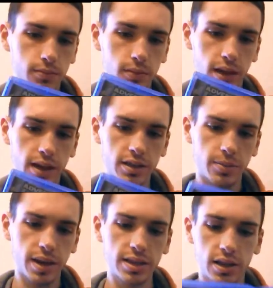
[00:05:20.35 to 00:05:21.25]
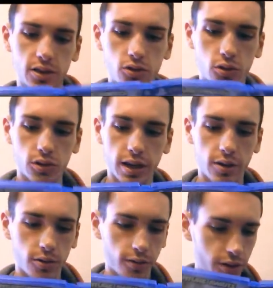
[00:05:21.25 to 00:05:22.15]
I guess the basic controls. I don't
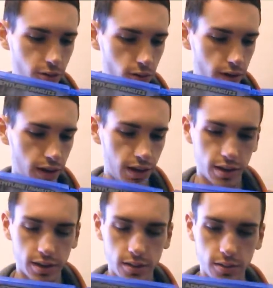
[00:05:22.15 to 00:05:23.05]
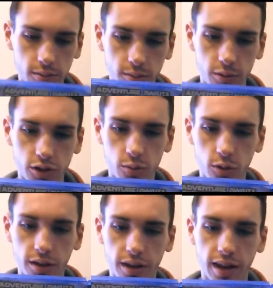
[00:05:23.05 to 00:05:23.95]
know if there really is much more
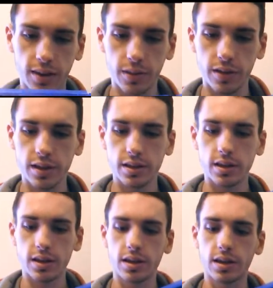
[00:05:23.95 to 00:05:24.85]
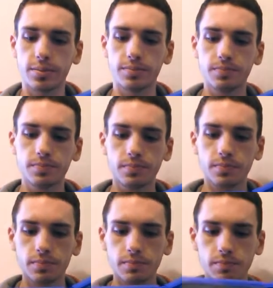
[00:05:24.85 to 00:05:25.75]
to the game than this.
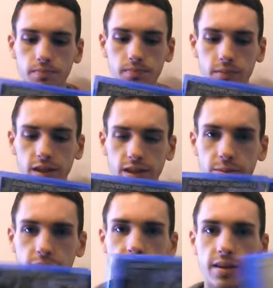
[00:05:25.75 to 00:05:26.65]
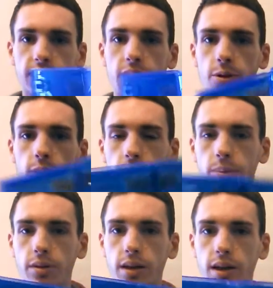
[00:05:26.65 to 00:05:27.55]
It seemed like in the demo I
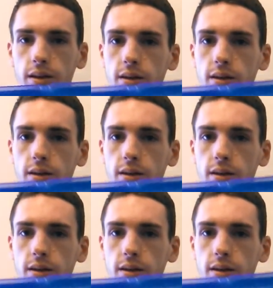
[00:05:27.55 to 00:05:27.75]
played